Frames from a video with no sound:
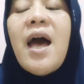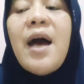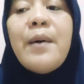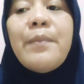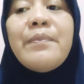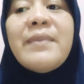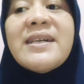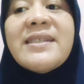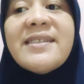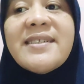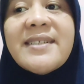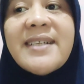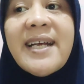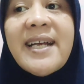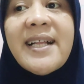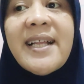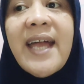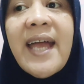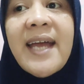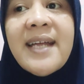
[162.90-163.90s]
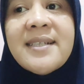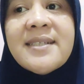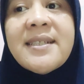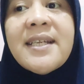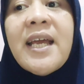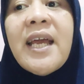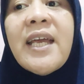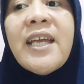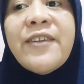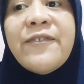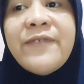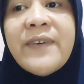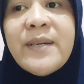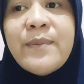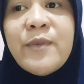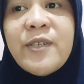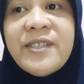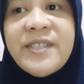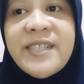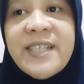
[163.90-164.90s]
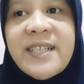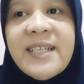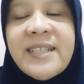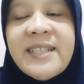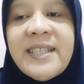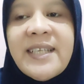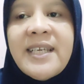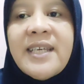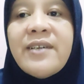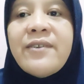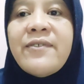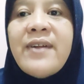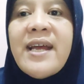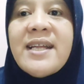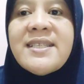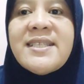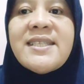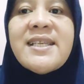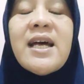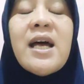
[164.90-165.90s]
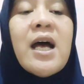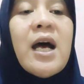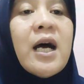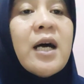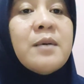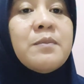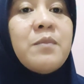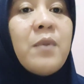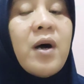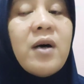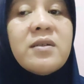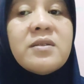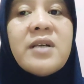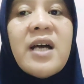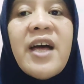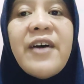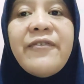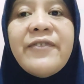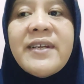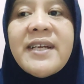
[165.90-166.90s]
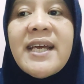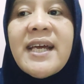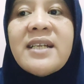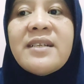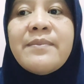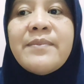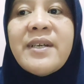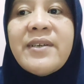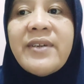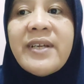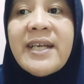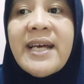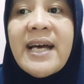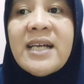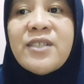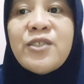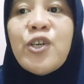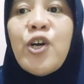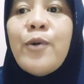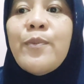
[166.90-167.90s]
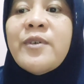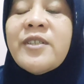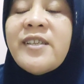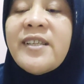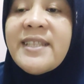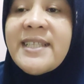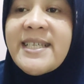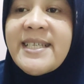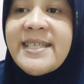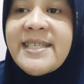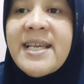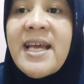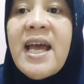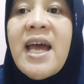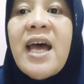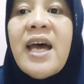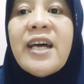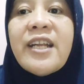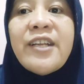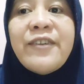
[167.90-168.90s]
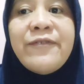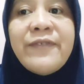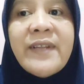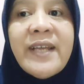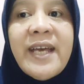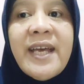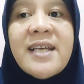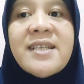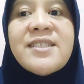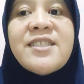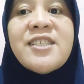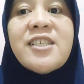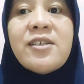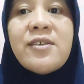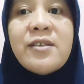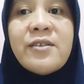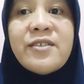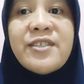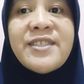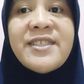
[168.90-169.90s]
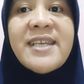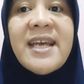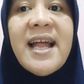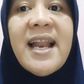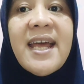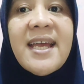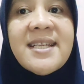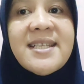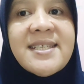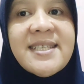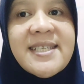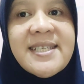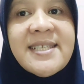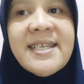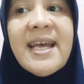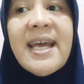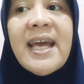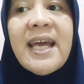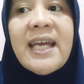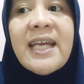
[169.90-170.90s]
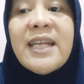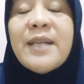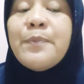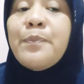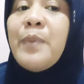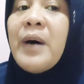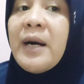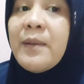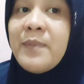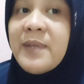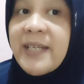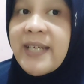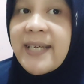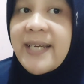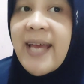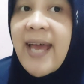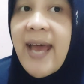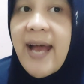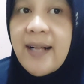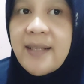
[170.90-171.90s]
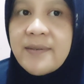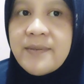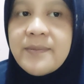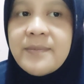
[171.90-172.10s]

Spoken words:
Maternal and infant mortality rates among African American communities reflect serious challenges in public health.